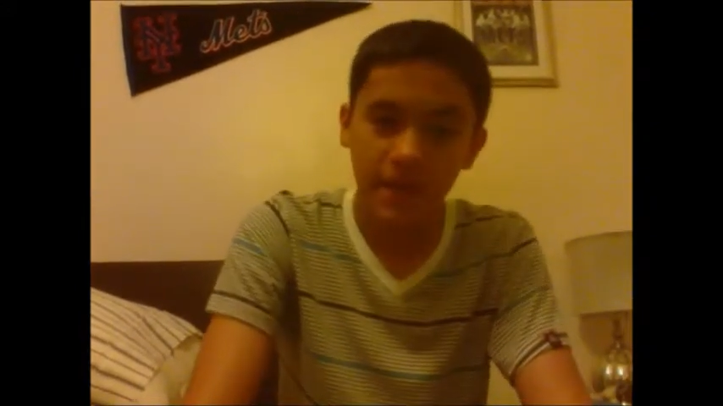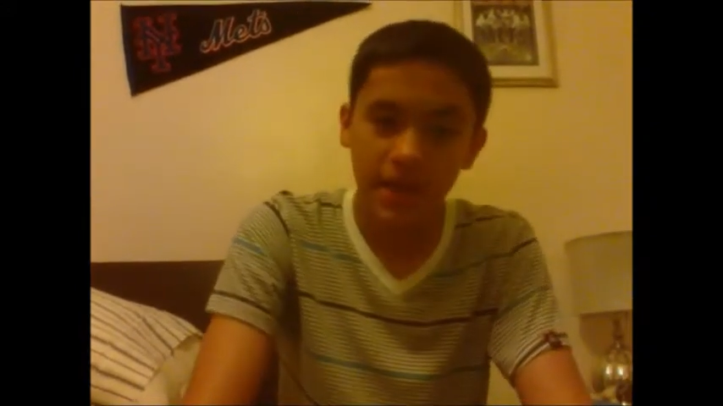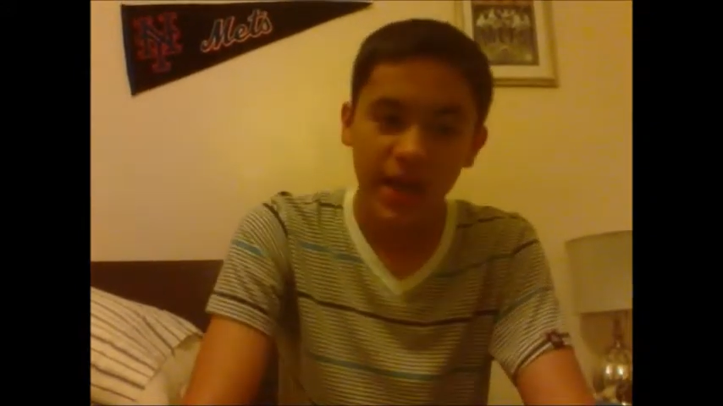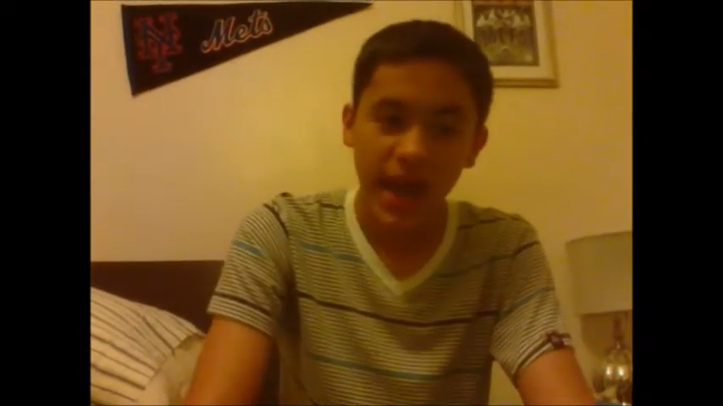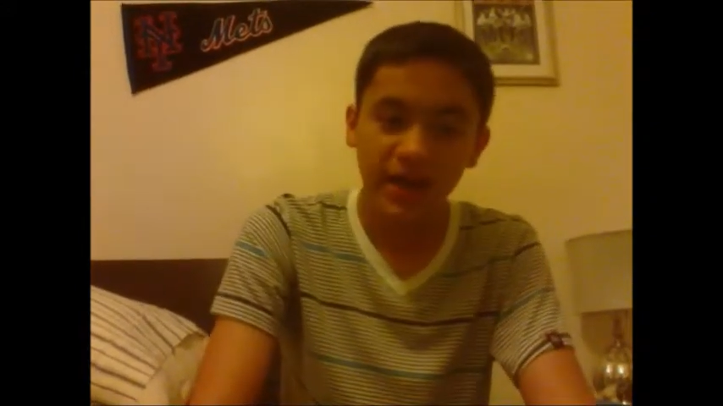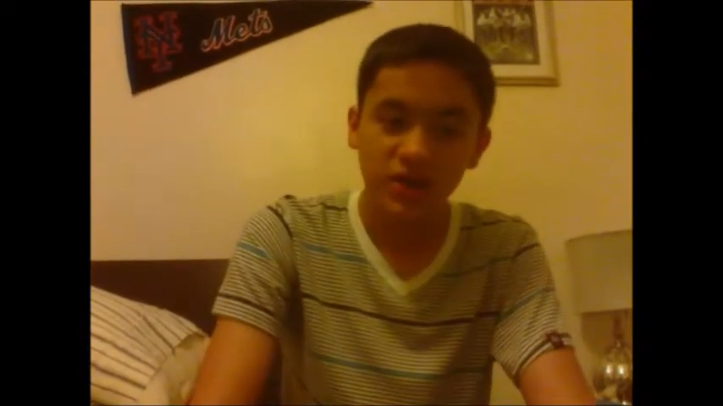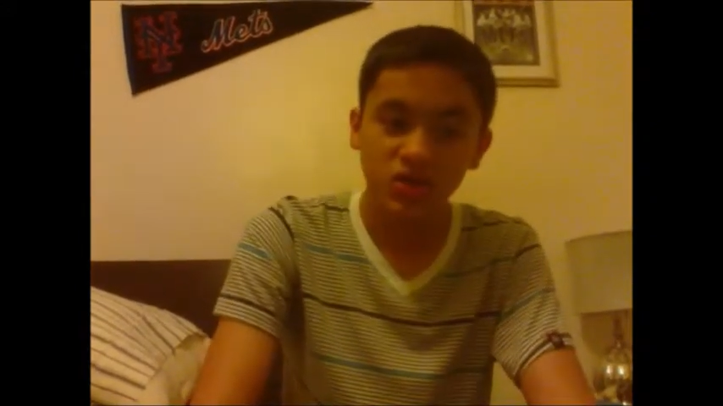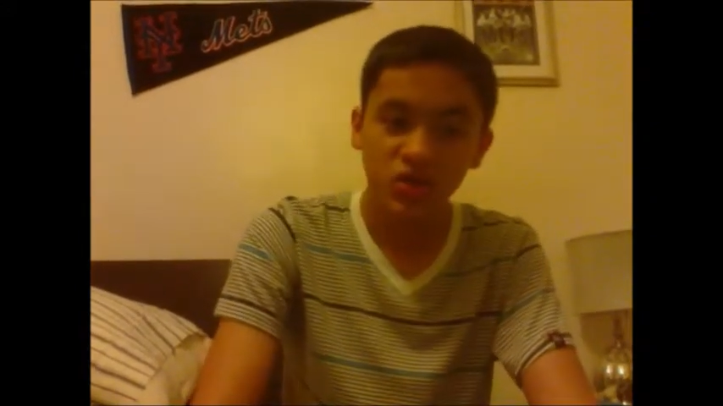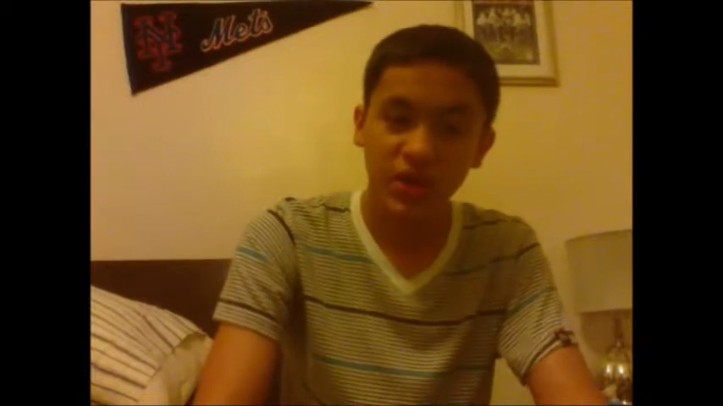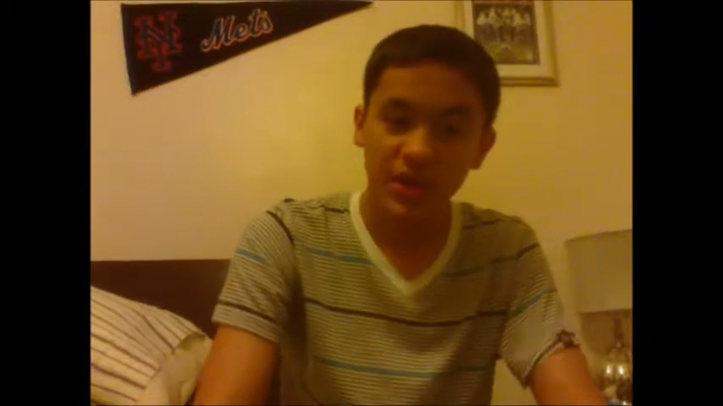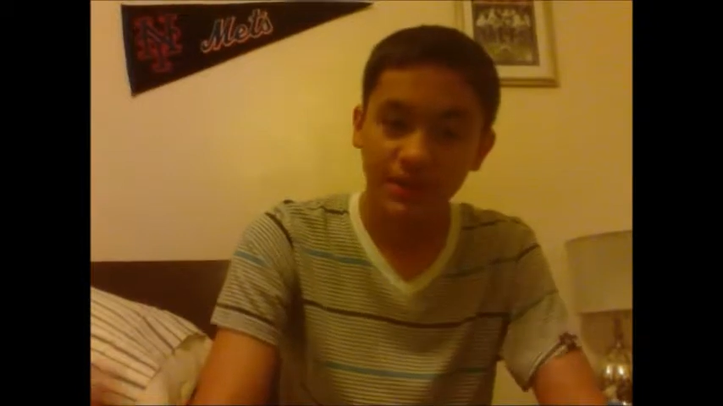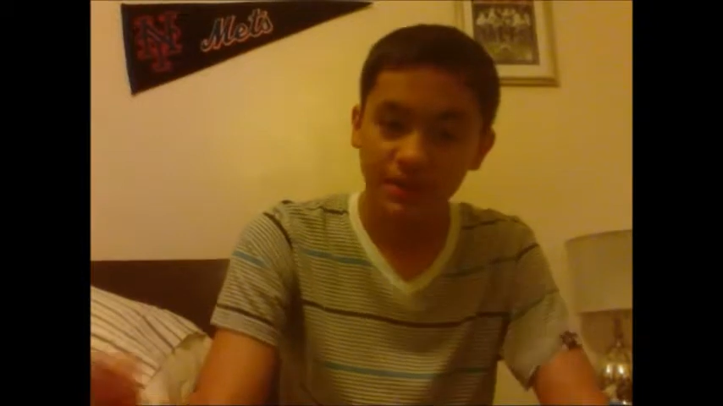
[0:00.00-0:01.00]
but
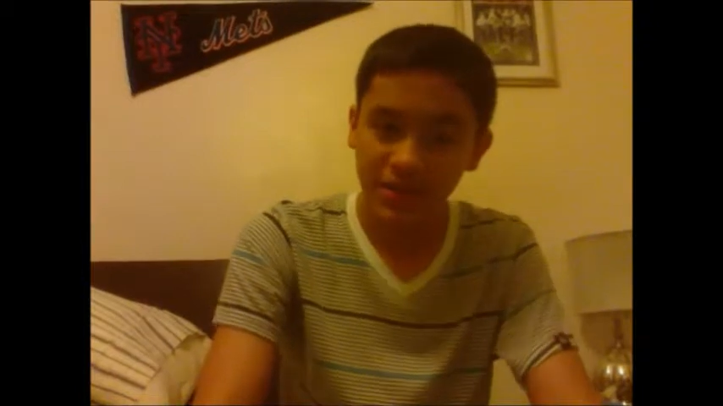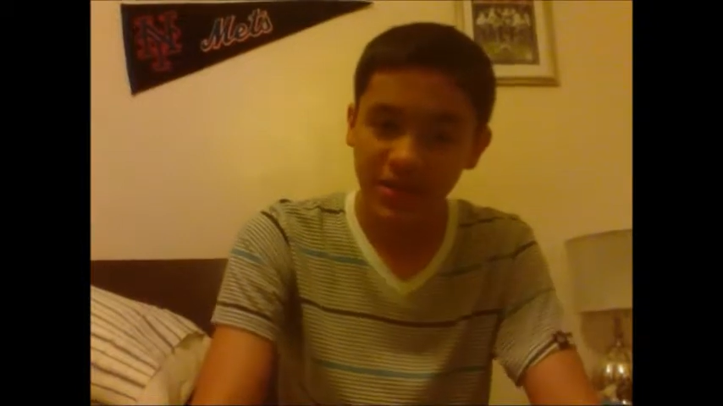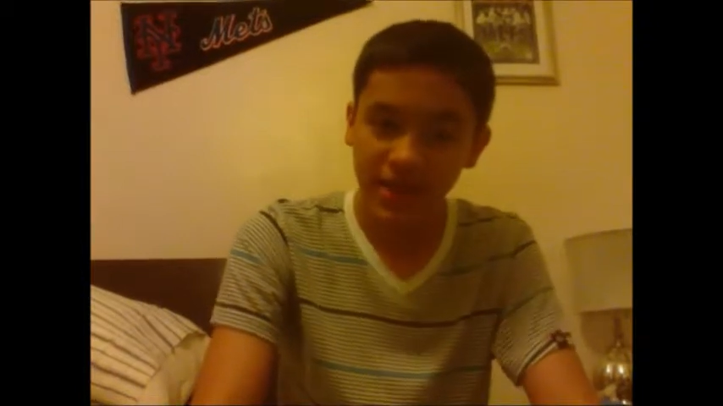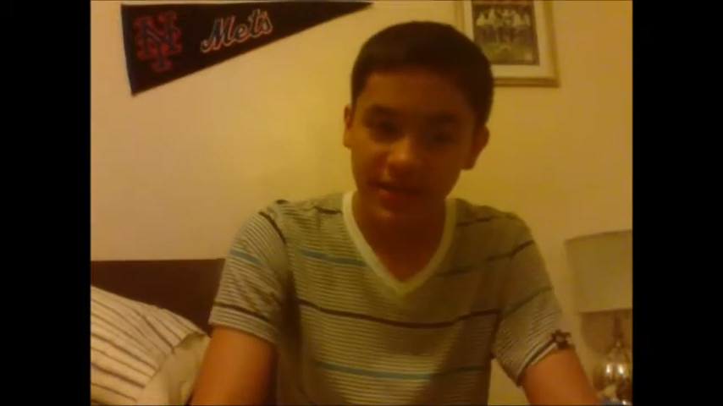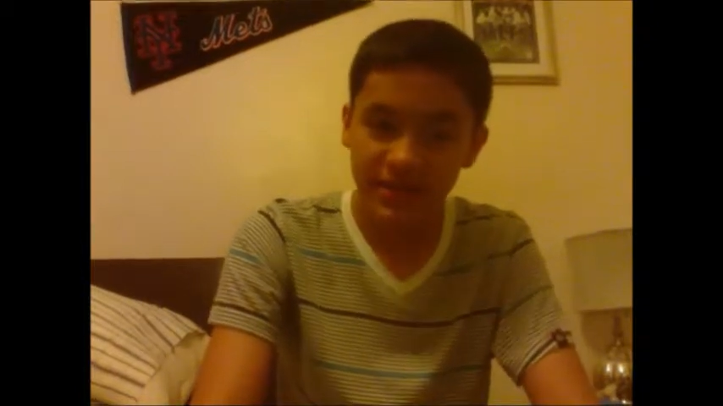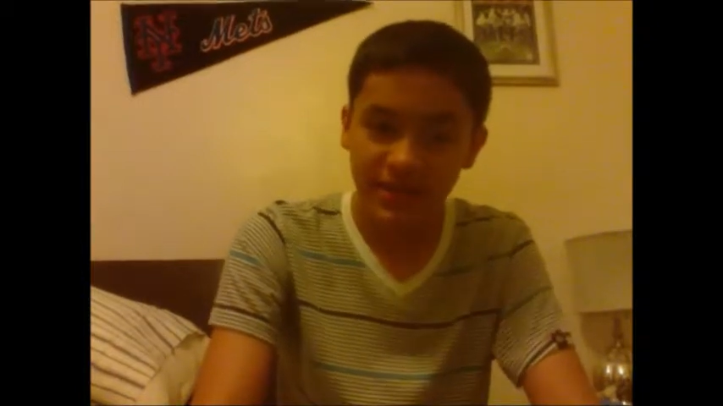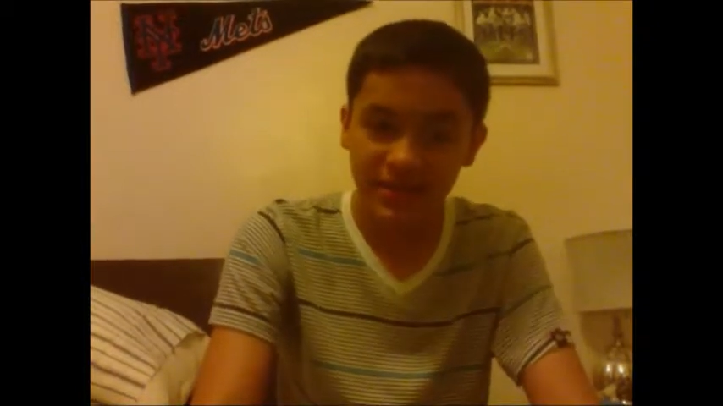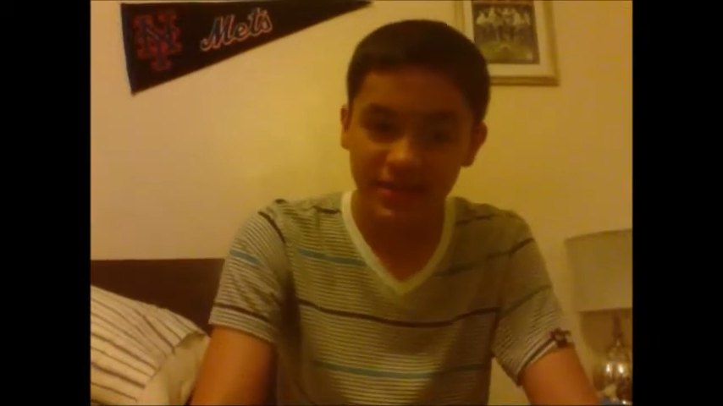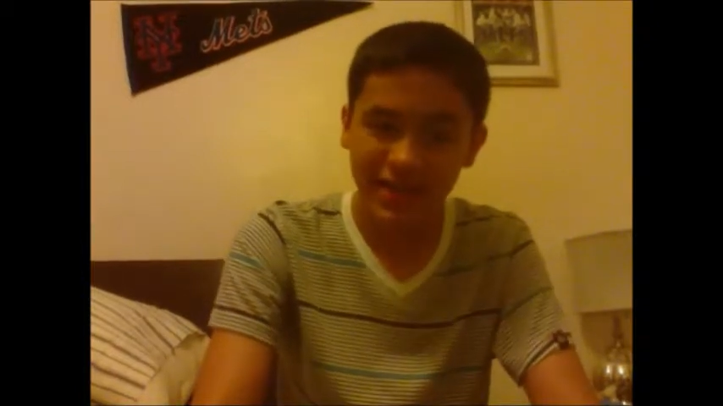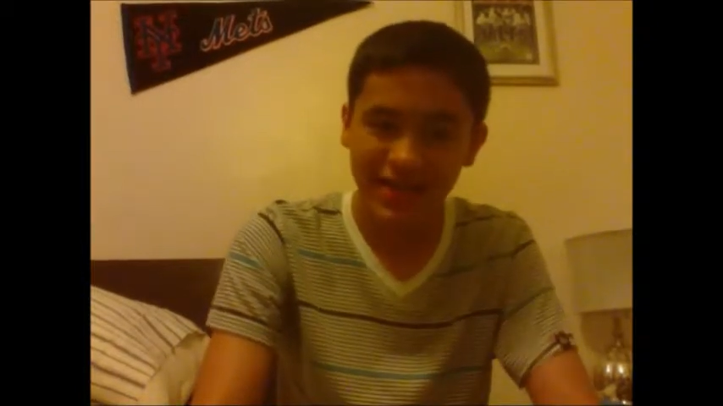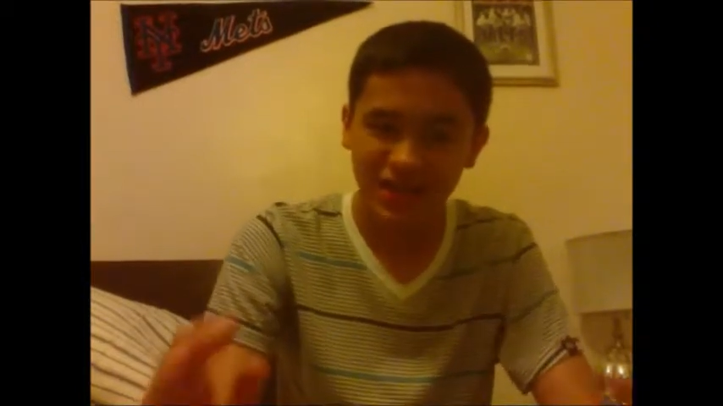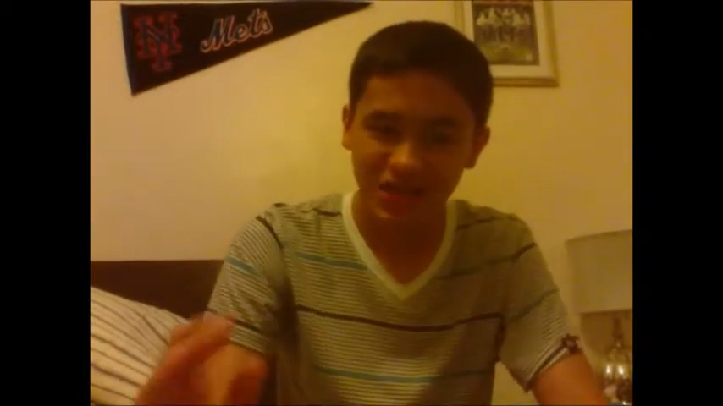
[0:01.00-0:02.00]
actually he plays. He's
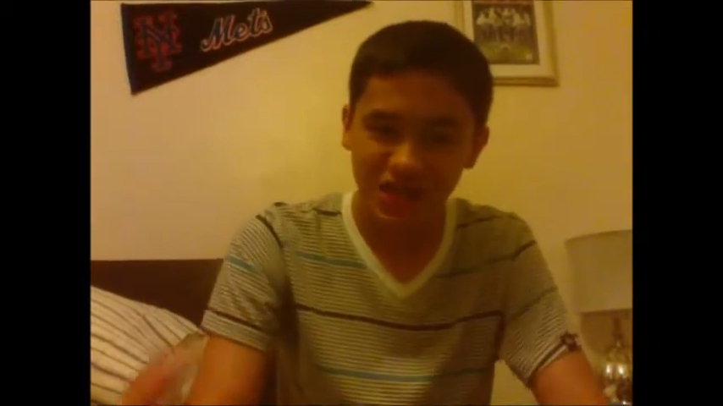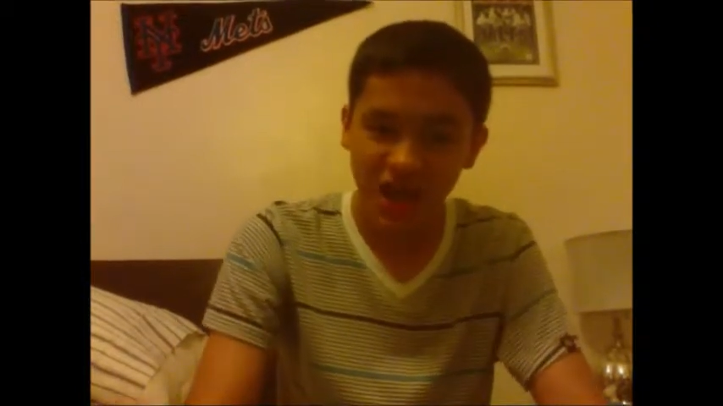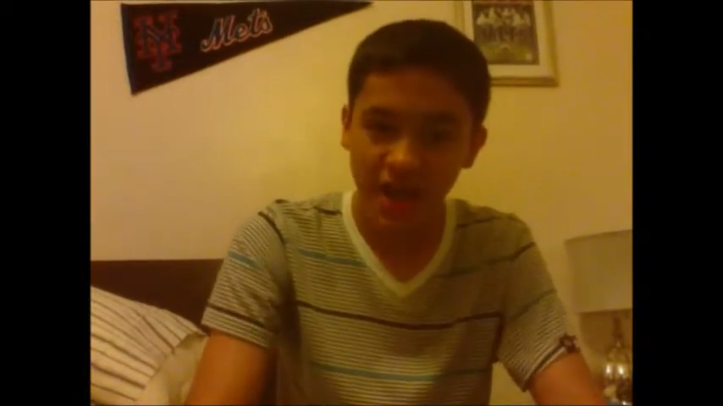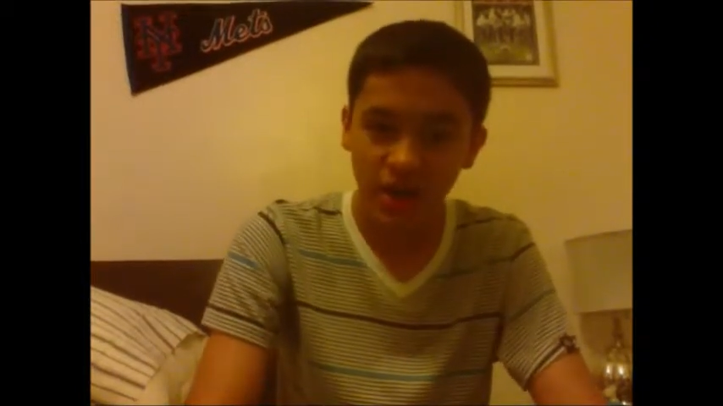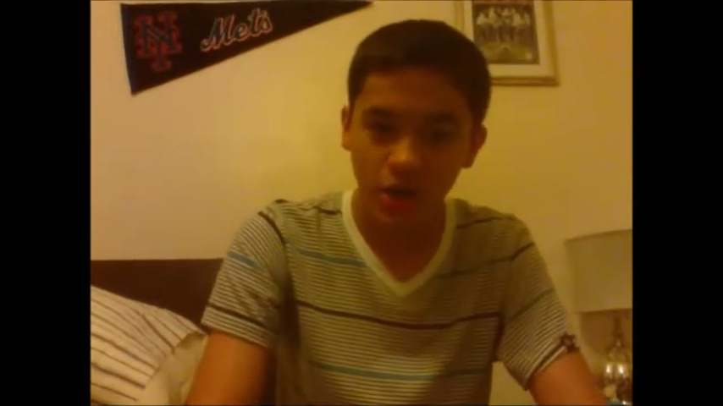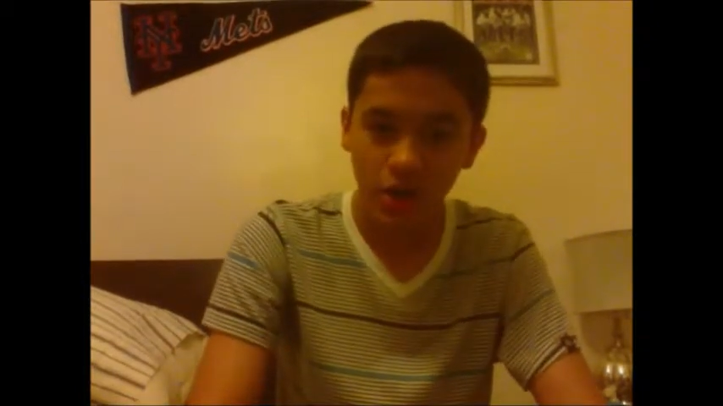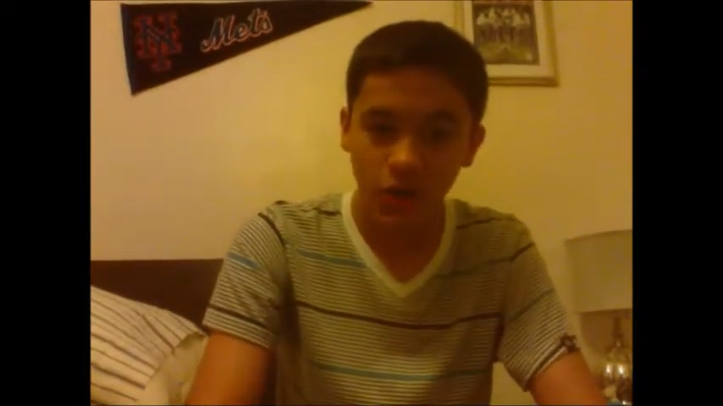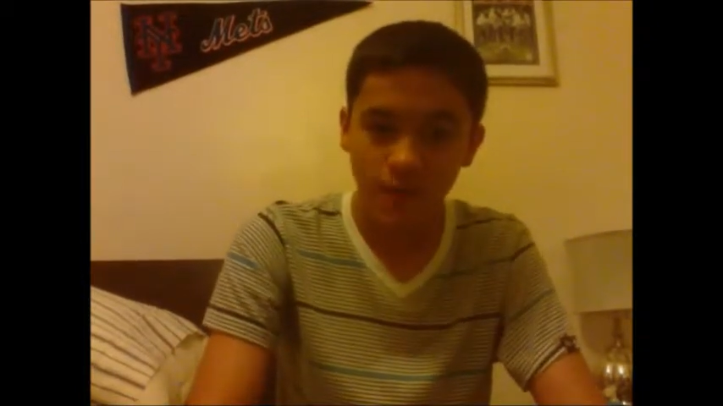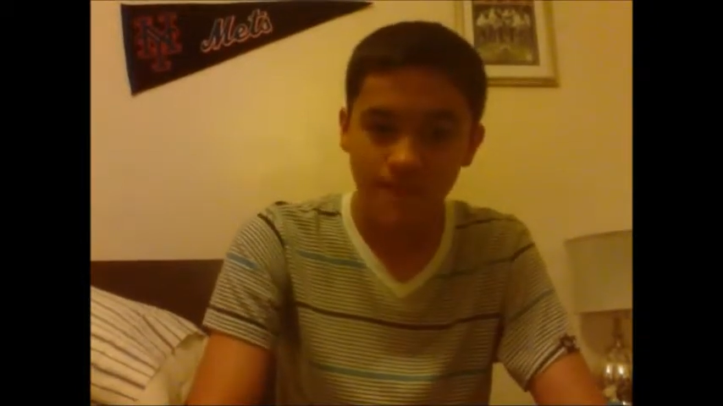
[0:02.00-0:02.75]
like a shadow.